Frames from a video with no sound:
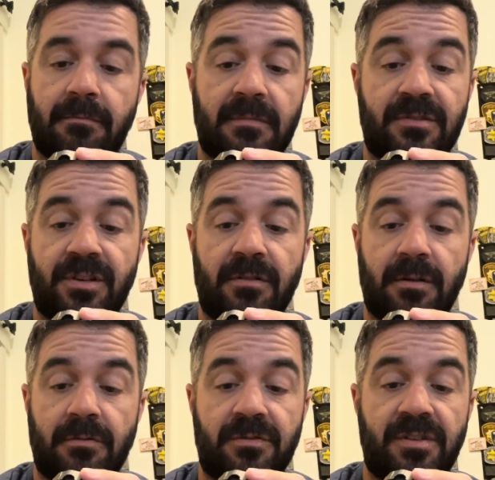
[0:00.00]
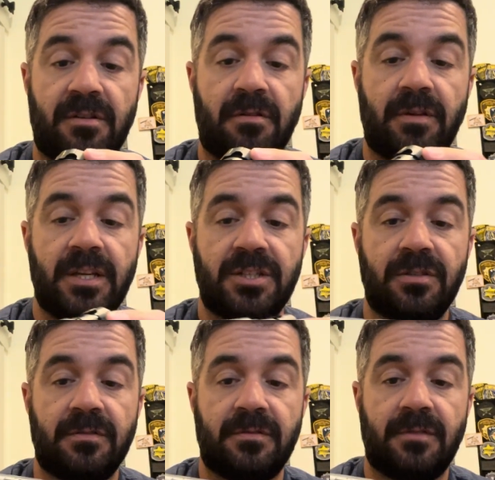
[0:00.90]
Zero
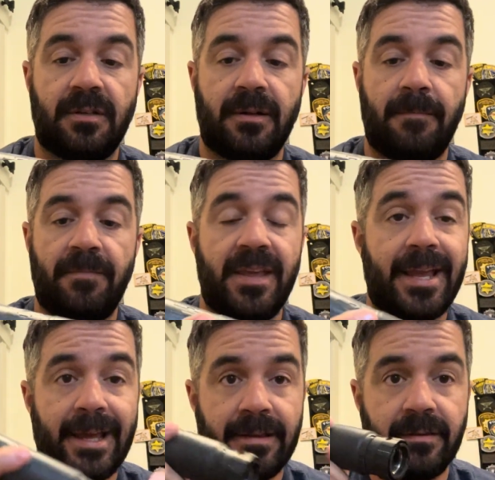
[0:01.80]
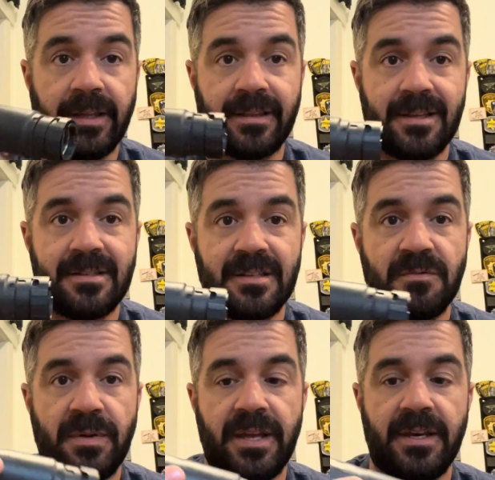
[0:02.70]
issues. And like, this has
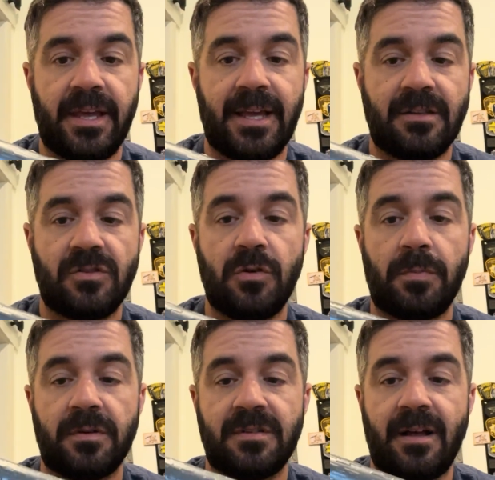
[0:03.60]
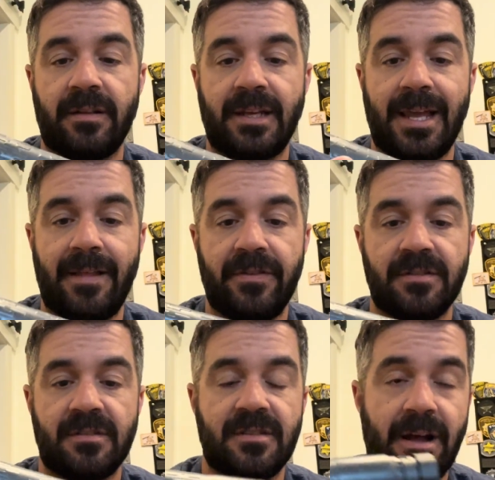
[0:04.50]
been a super solid cam. This
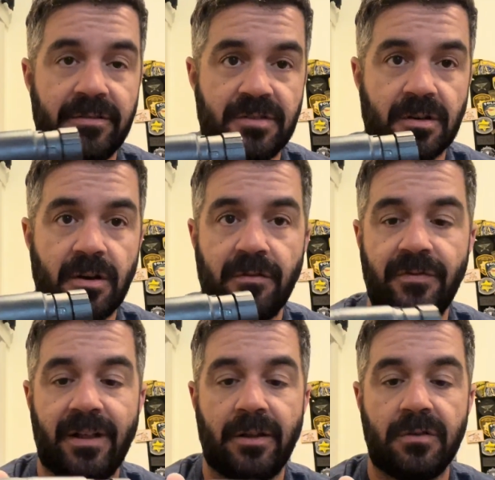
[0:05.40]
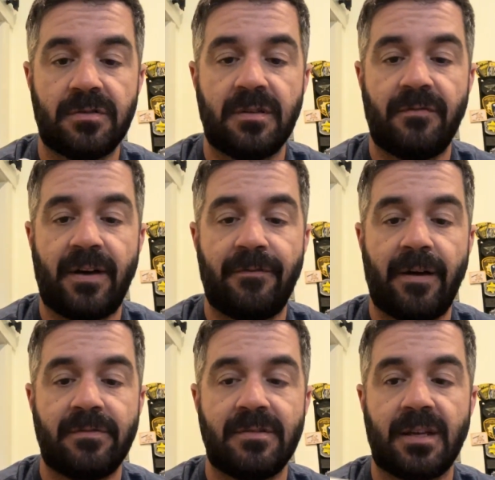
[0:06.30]
is a Silencer Co. Velos
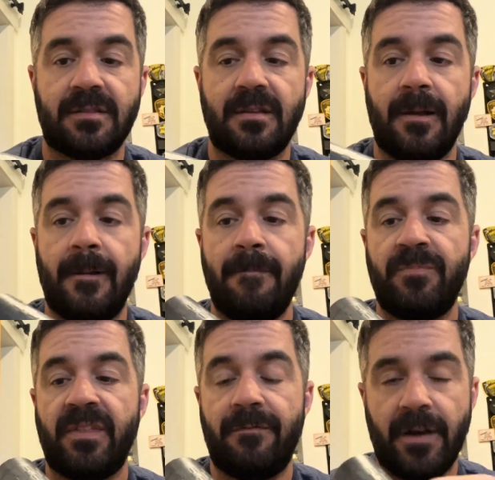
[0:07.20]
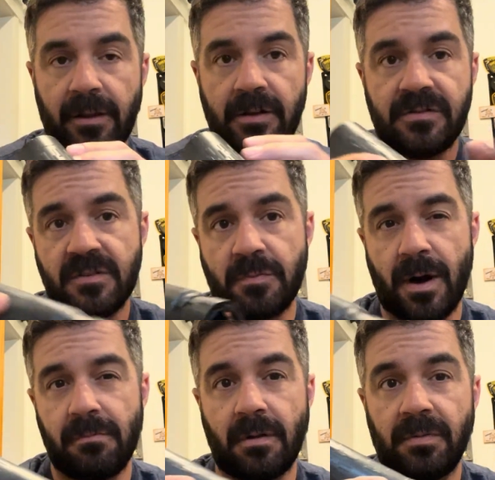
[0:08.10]
556. The Velos is
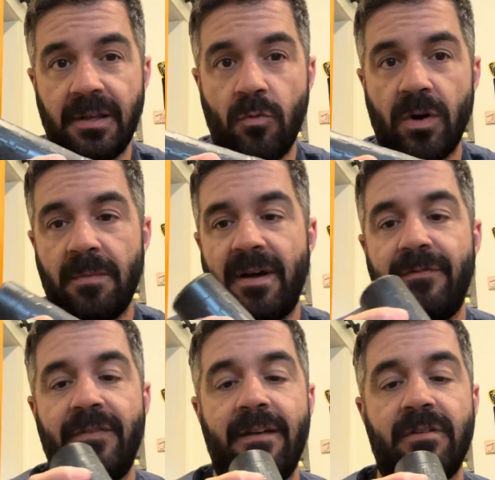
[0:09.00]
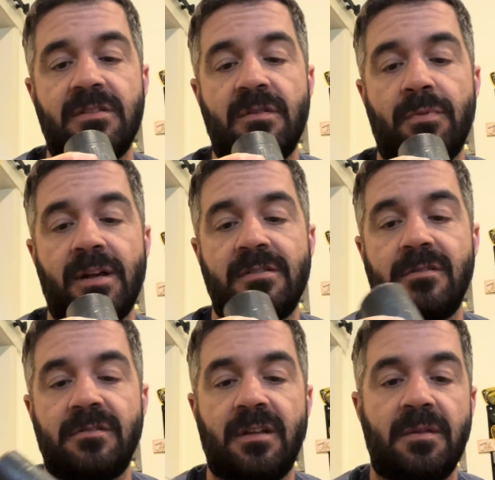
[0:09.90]
probably one of my favorite
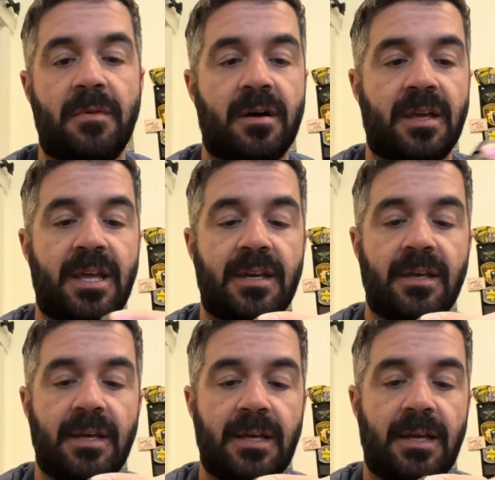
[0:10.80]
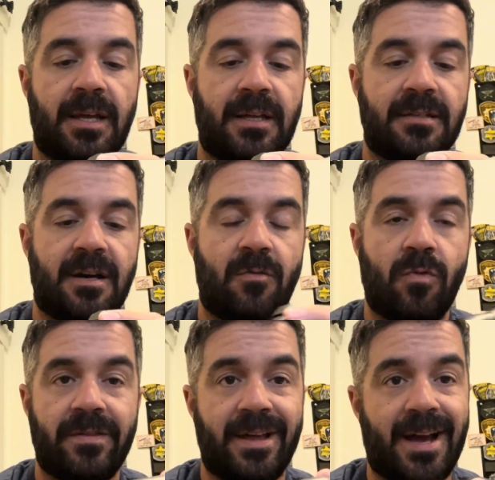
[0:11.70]
suppressors on the market, and
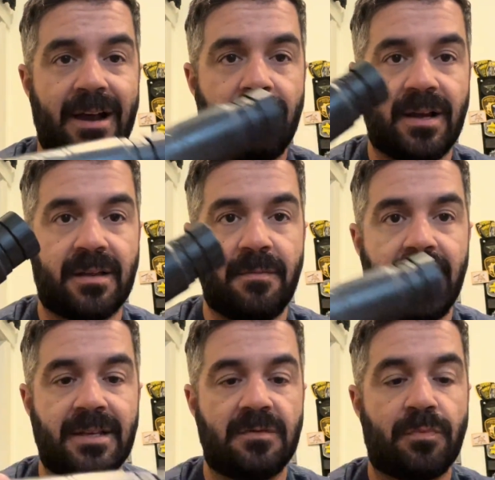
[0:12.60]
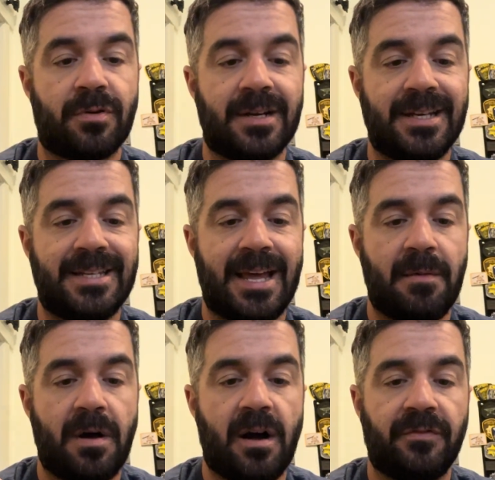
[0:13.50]
one that I recommend pretty
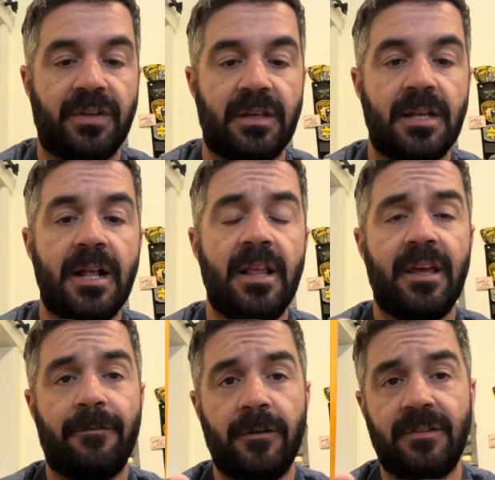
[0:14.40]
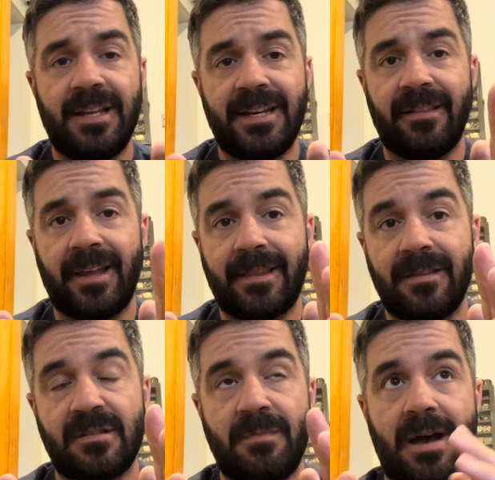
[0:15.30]
damn often. If you didn't like
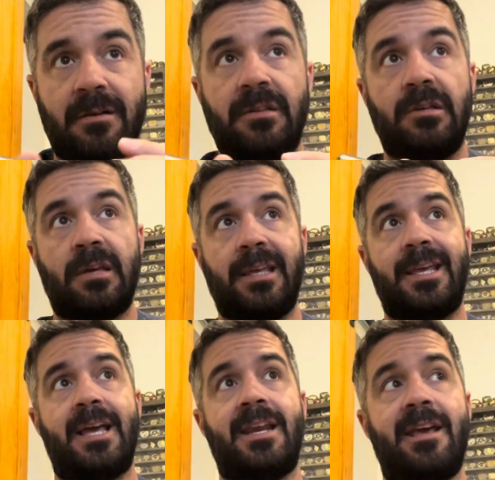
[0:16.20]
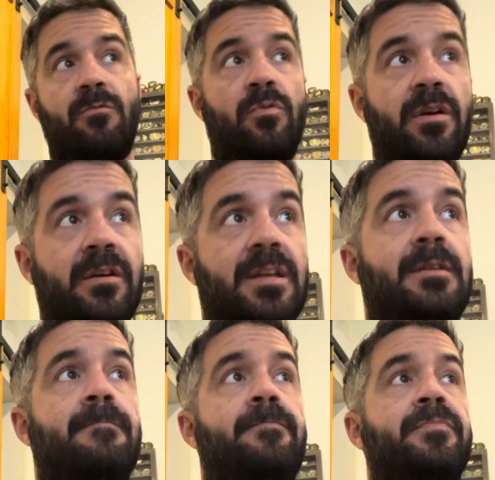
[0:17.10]
this mount, you can get a
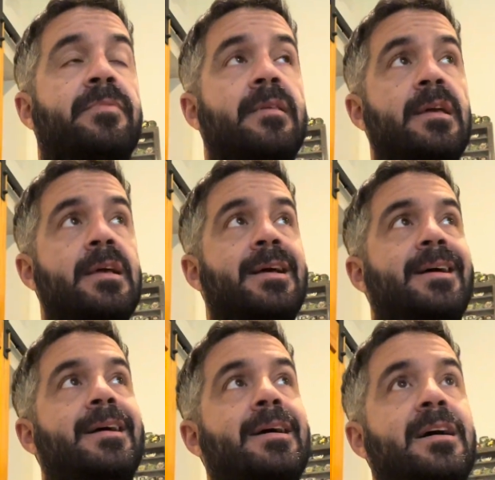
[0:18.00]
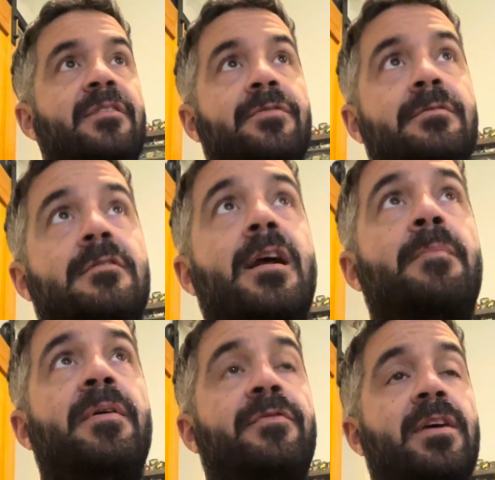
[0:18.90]
Reardon, crap,
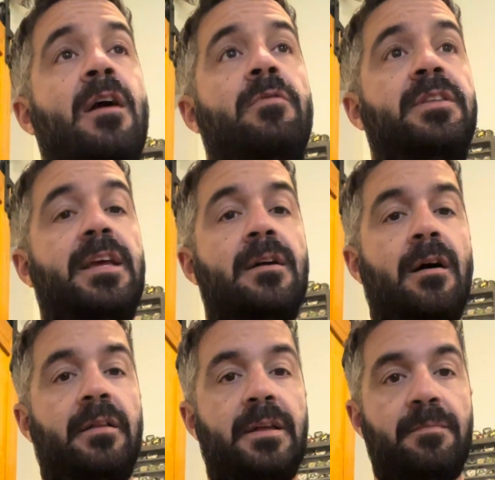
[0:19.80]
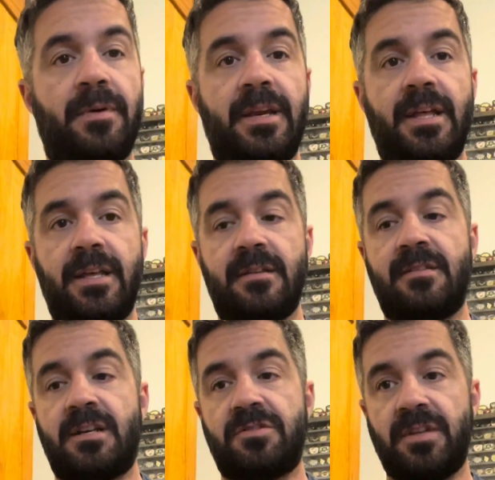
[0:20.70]
I forgot what they call it, but it
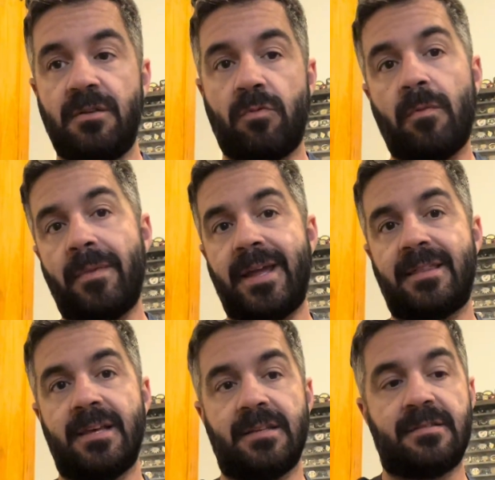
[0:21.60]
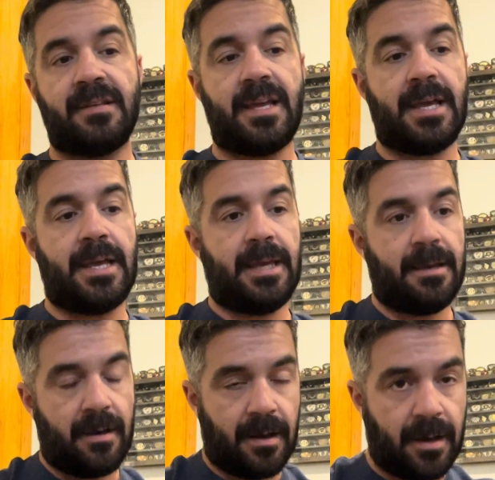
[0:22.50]
essentially will make this a
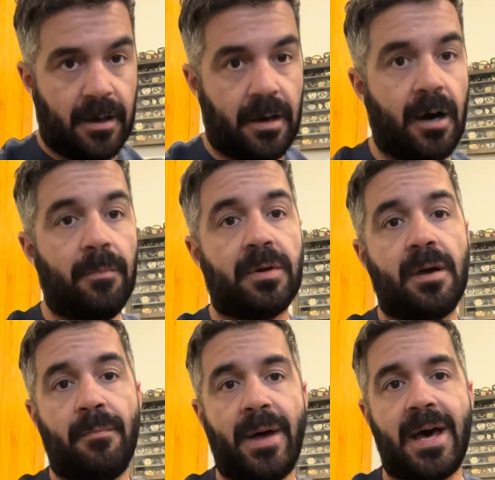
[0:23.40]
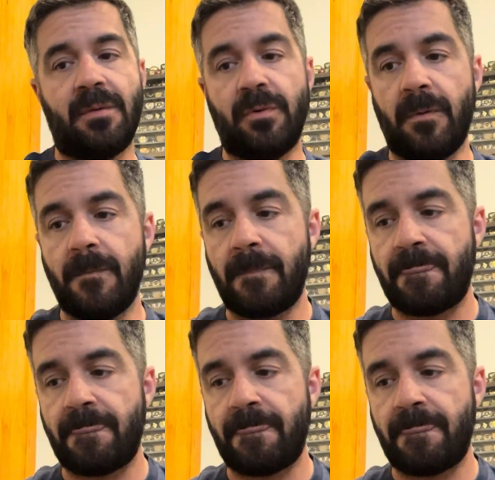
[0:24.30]
hub compatible